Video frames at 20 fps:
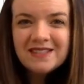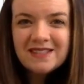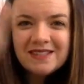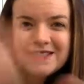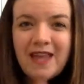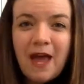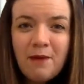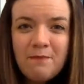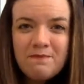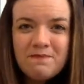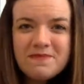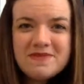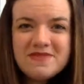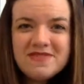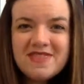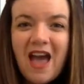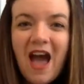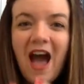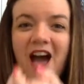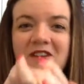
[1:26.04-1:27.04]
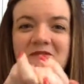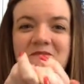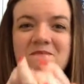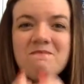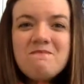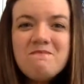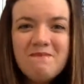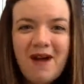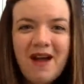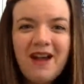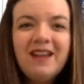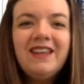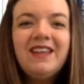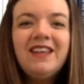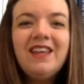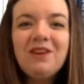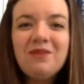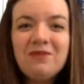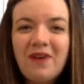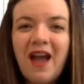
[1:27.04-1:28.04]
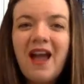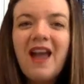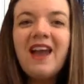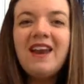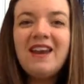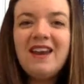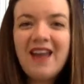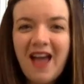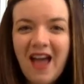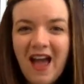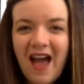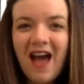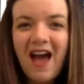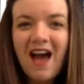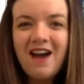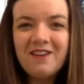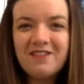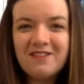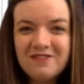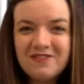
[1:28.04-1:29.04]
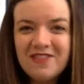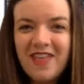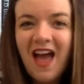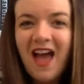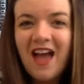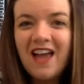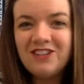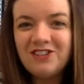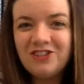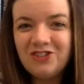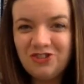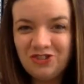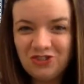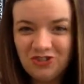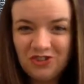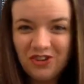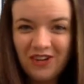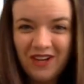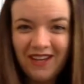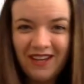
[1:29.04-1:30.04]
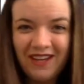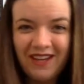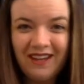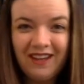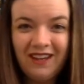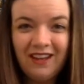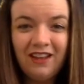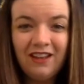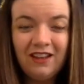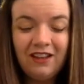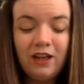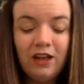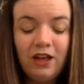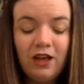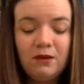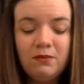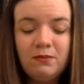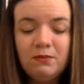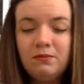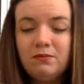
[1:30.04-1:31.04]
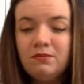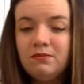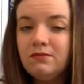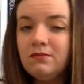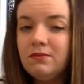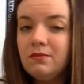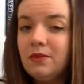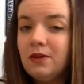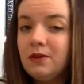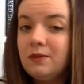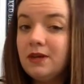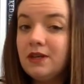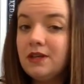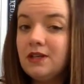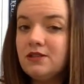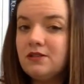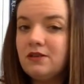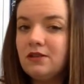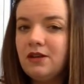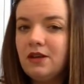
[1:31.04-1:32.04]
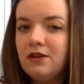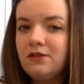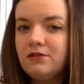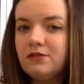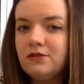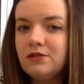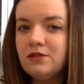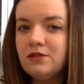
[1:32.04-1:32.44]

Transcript: Snap that monkey right out of that tree. How many monkeys are left?